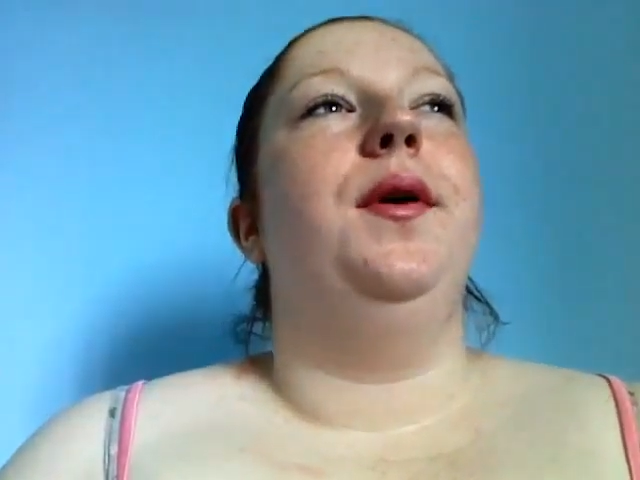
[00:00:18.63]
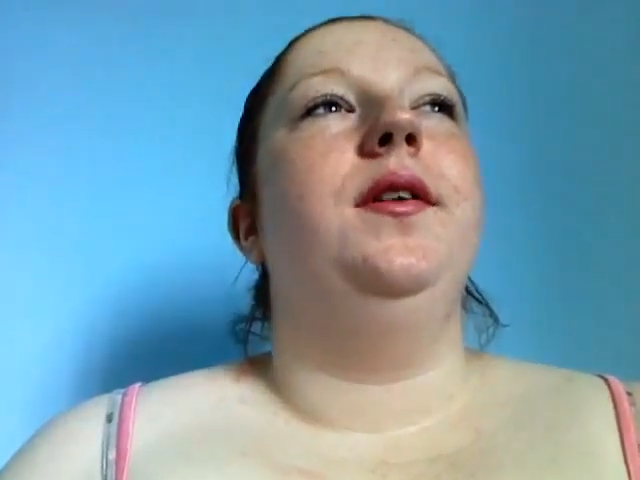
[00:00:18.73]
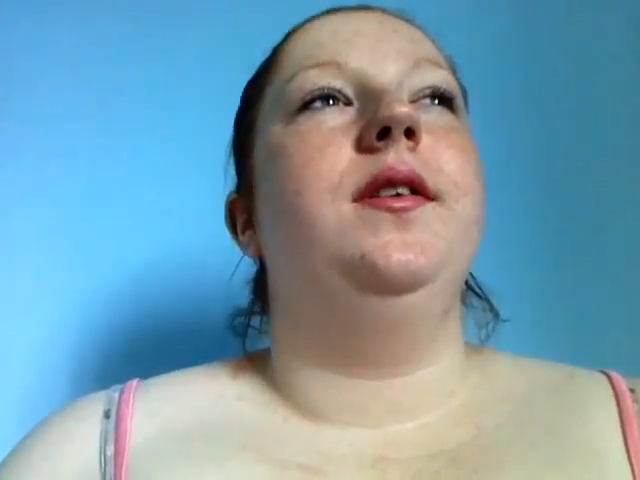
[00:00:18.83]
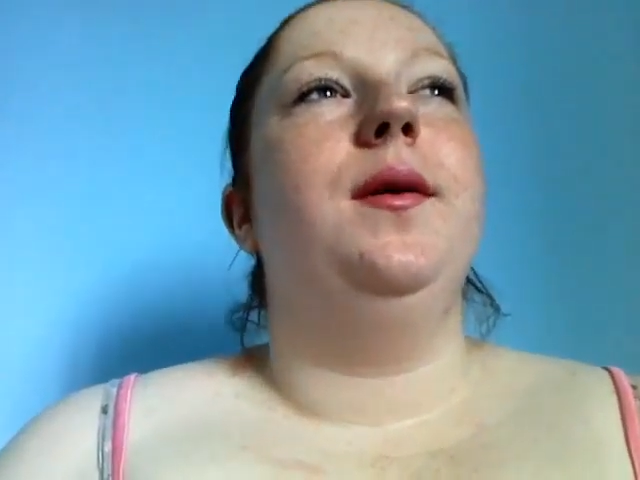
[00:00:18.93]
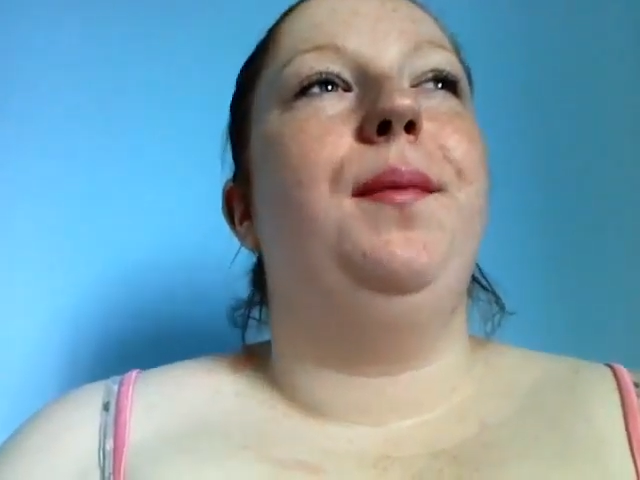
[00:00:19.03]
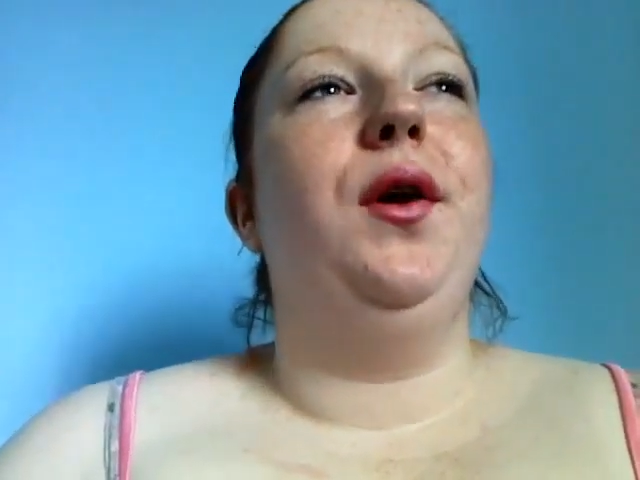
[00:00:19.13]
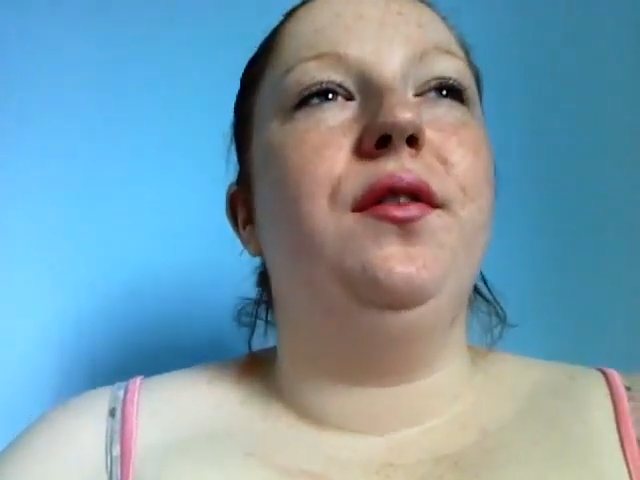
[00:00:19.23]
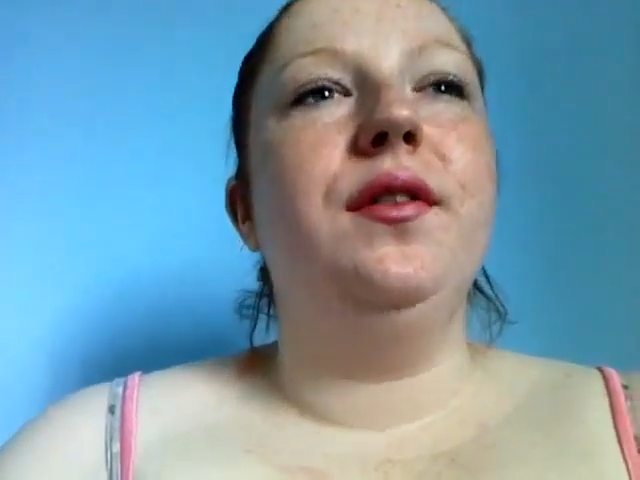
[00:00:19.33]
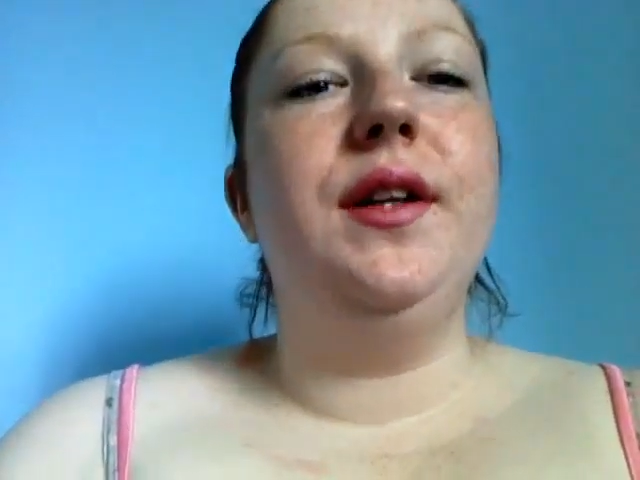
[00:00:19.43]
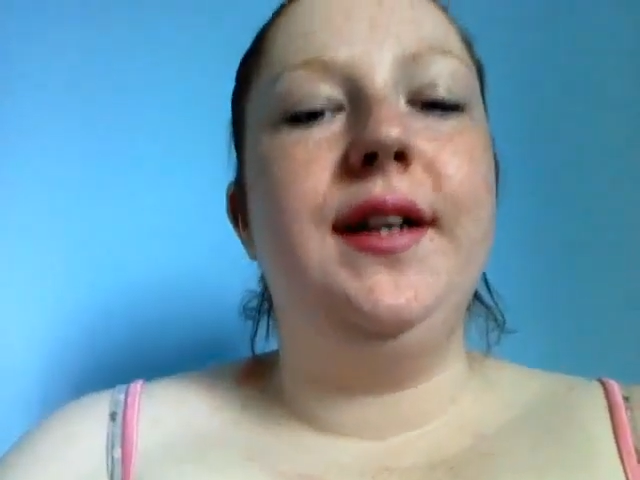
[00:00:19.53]
but
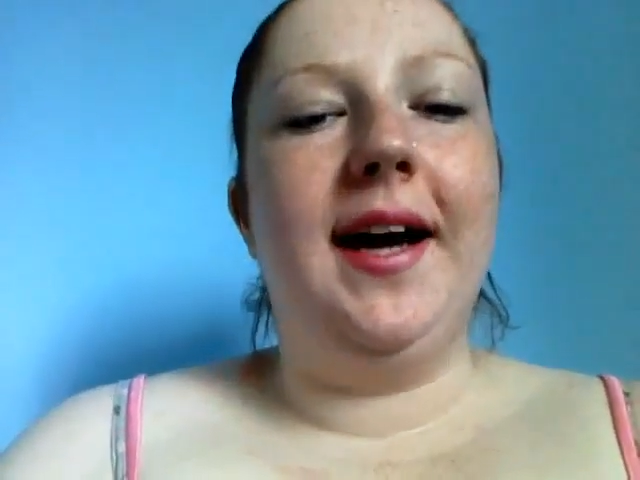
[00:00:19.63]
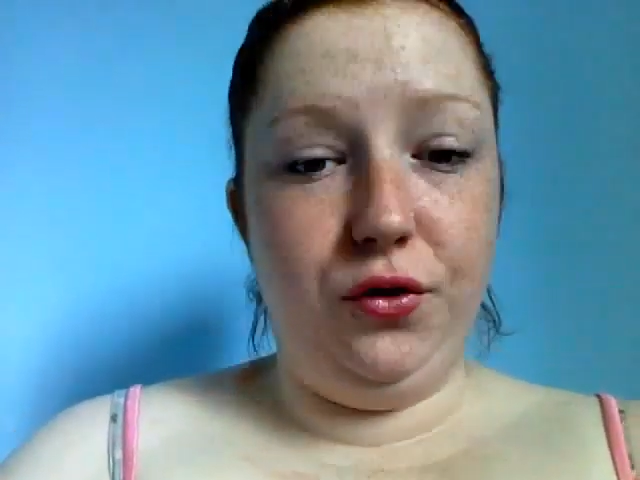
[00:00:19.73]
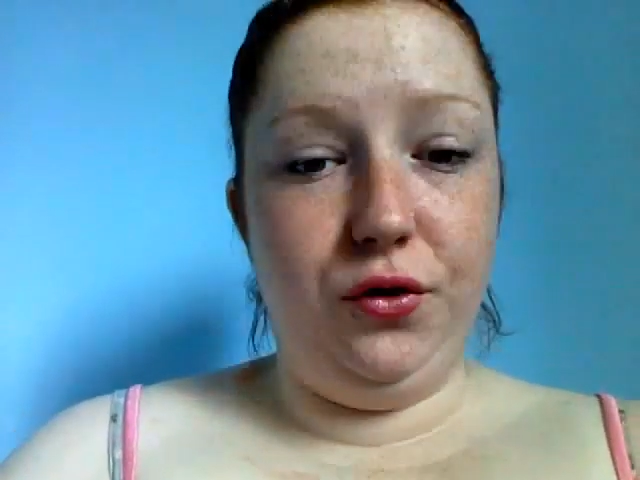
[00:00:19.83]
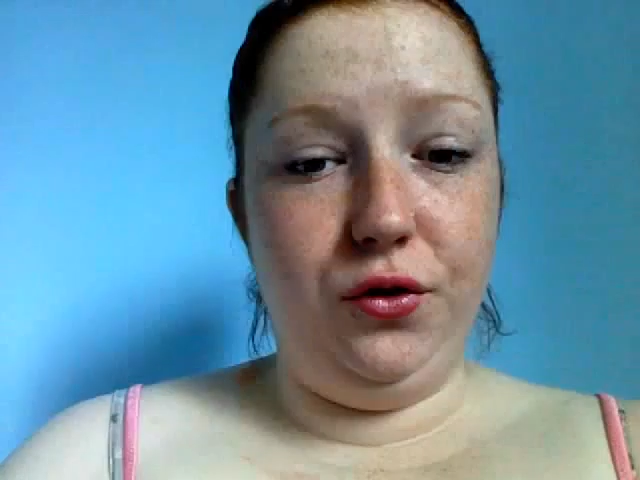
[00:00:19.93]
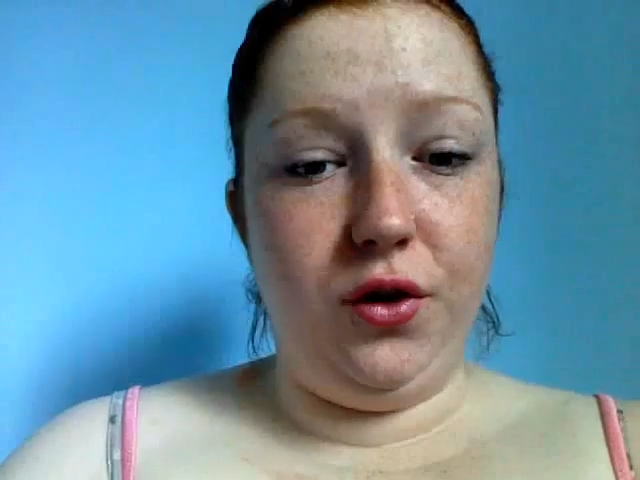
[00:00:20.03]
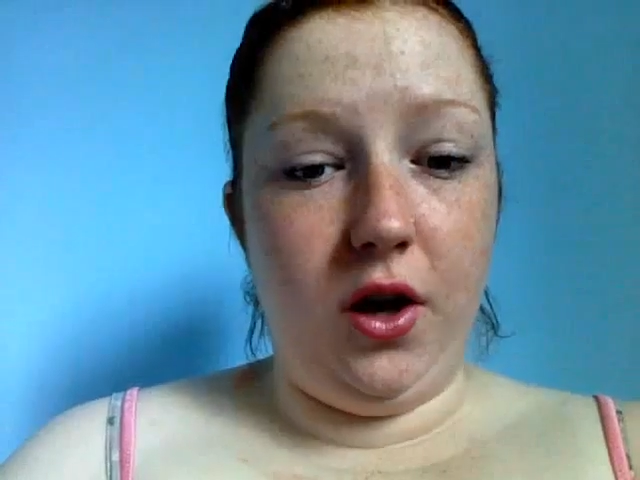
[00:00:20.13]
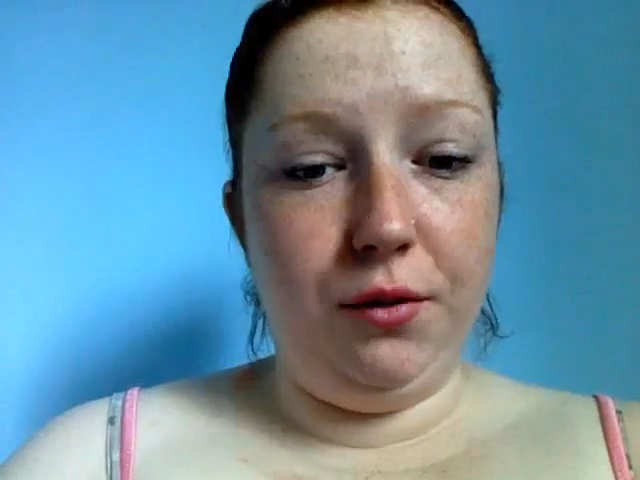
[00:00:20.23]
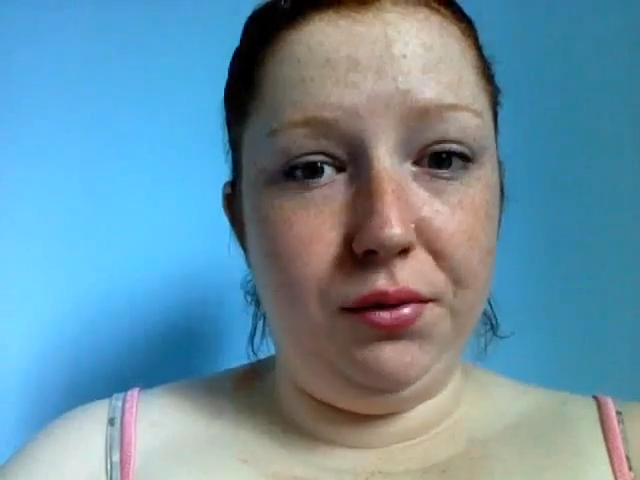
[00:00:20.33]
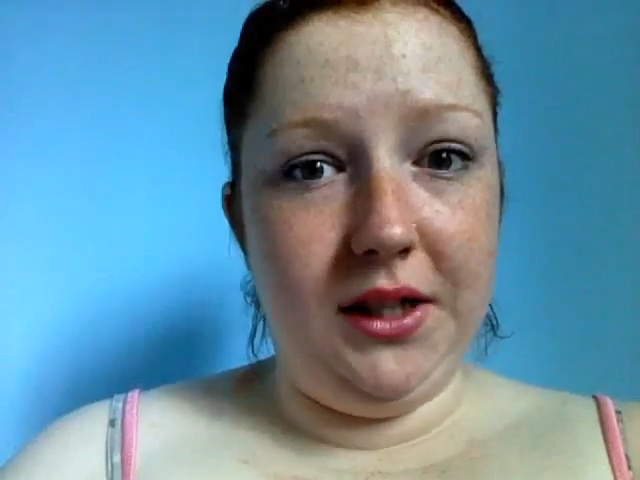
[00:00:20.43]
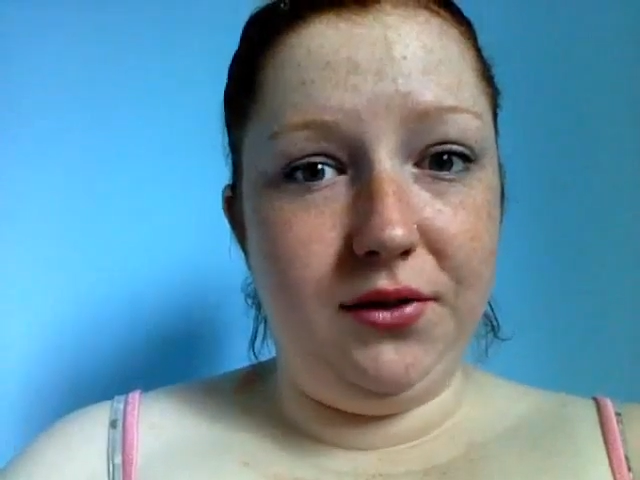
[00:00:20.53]
personally, I do not
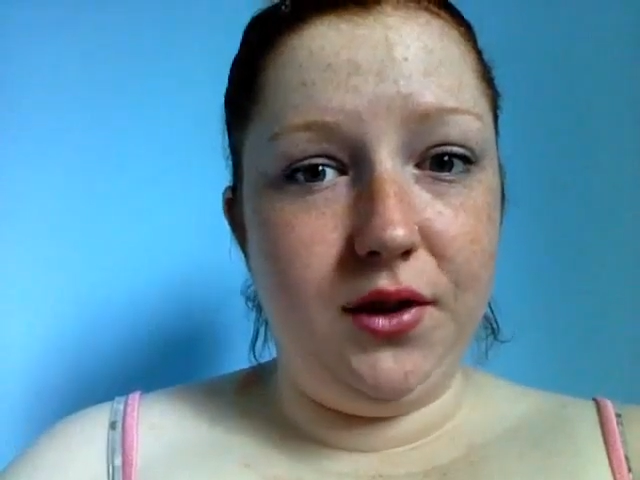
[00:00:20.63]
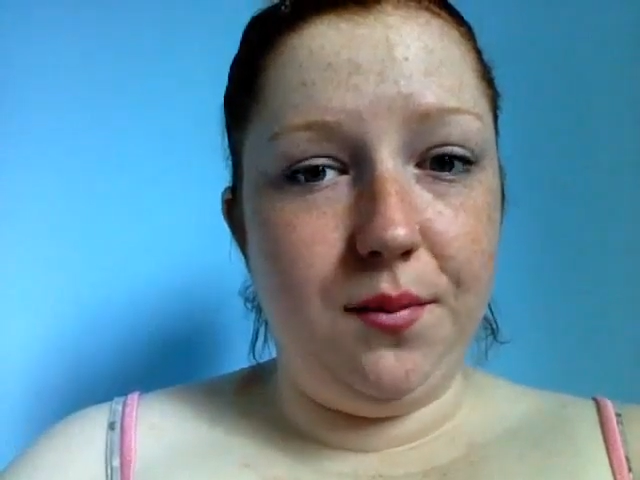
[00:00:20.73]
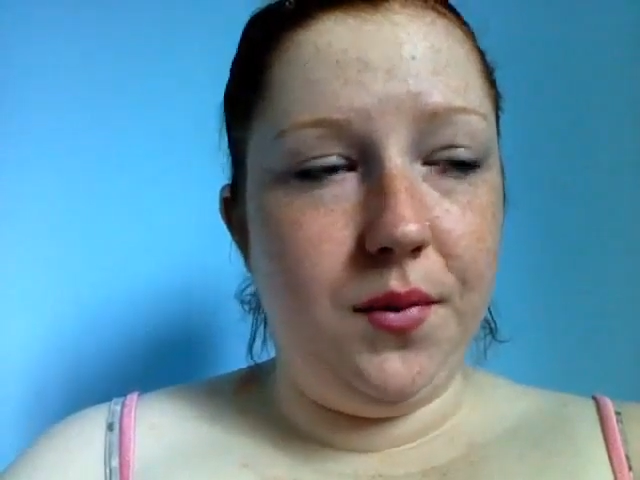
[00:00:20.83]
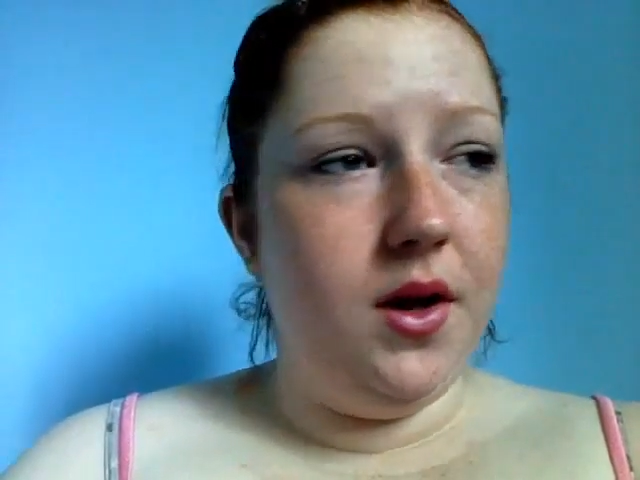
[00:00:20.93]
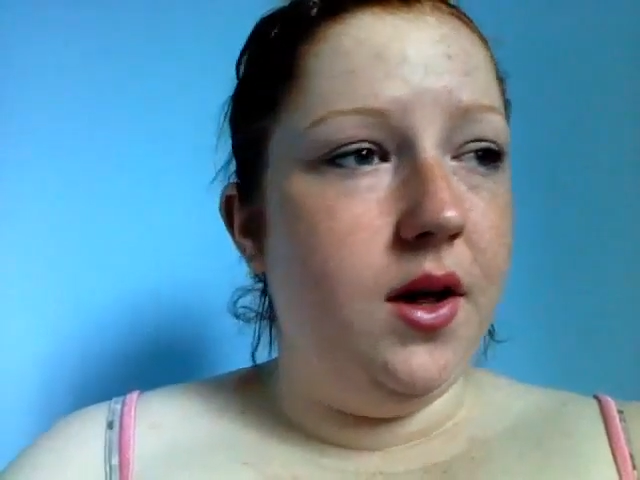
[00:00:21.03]
believe in them.